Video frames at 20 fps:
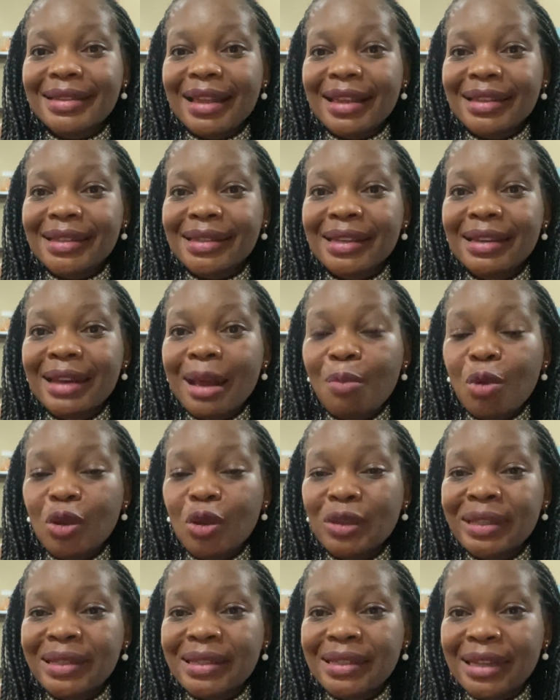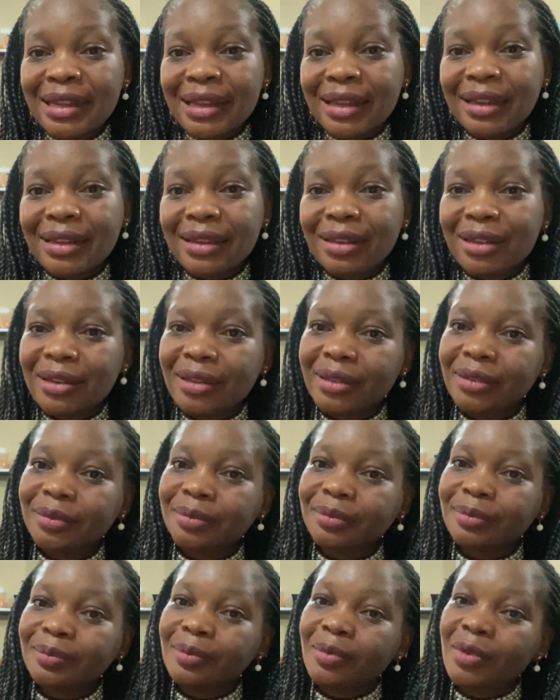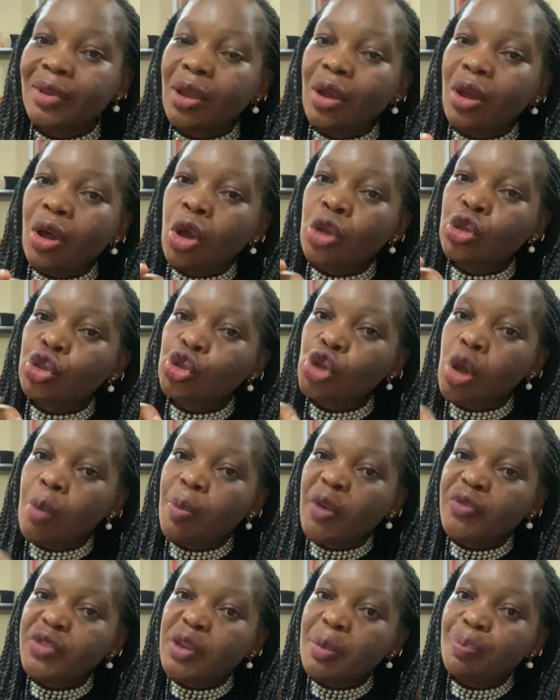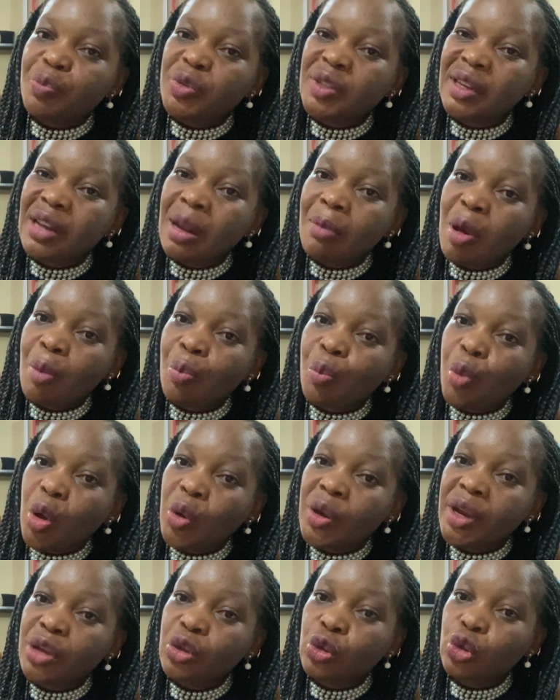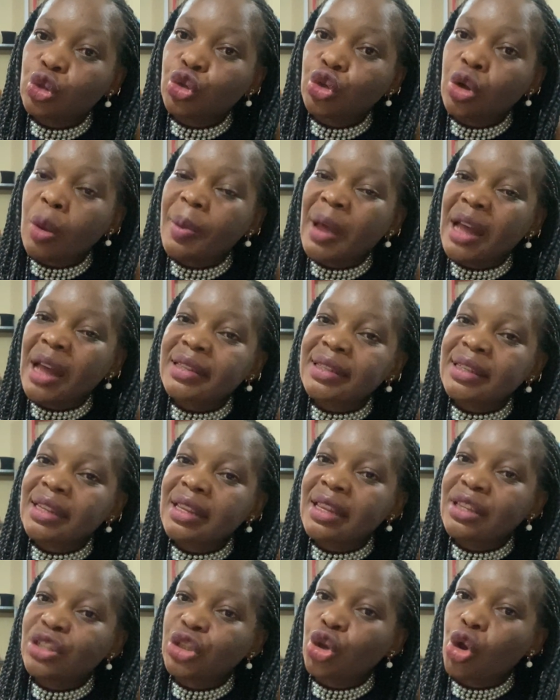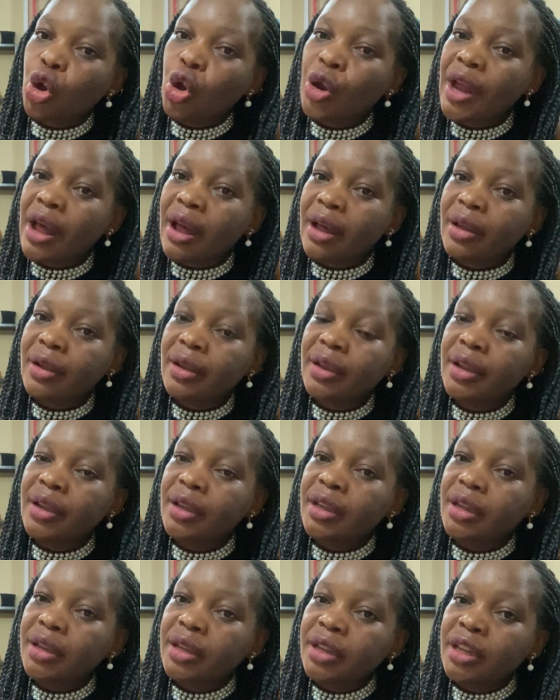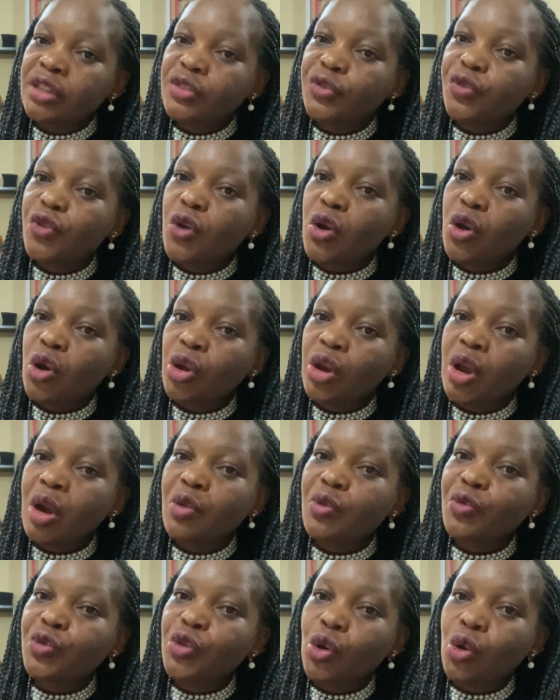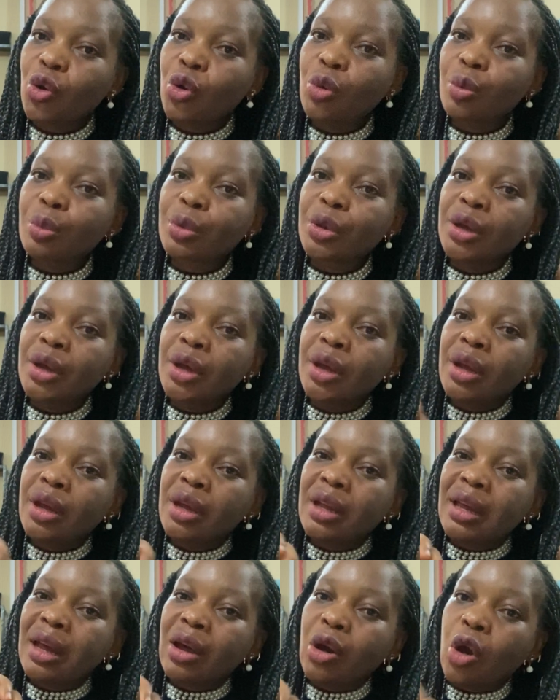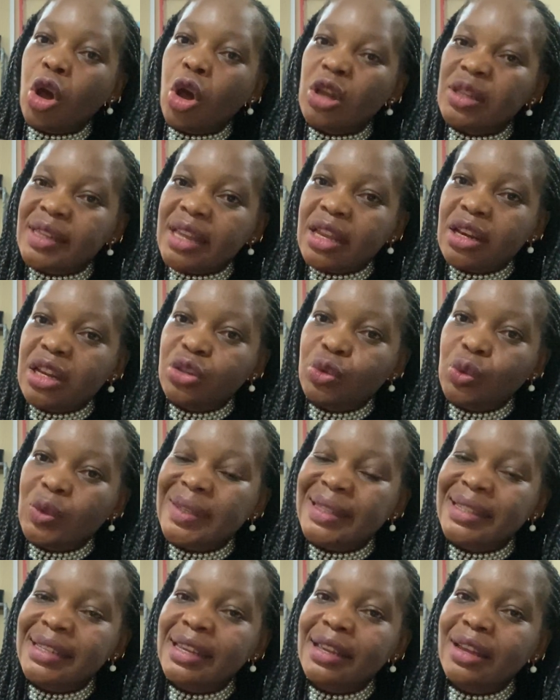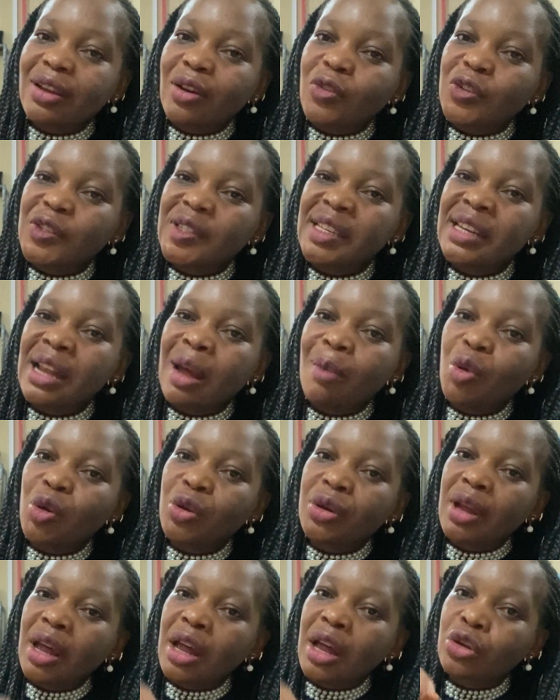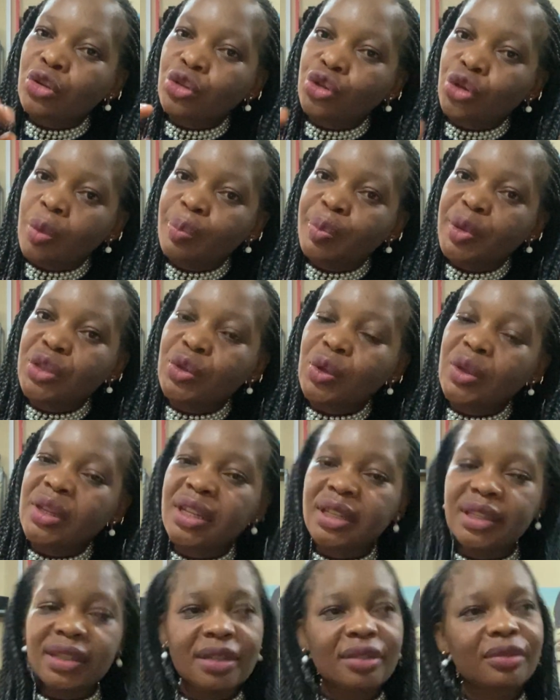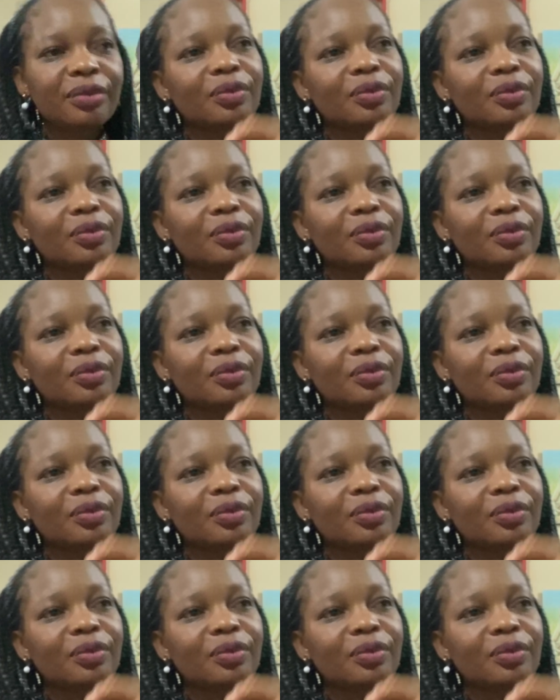Cinnamon stick. On top of the cinnamon powder you drop at each corner, each 4 corners of your home, cut a little stick of cinnamon and drop it on it.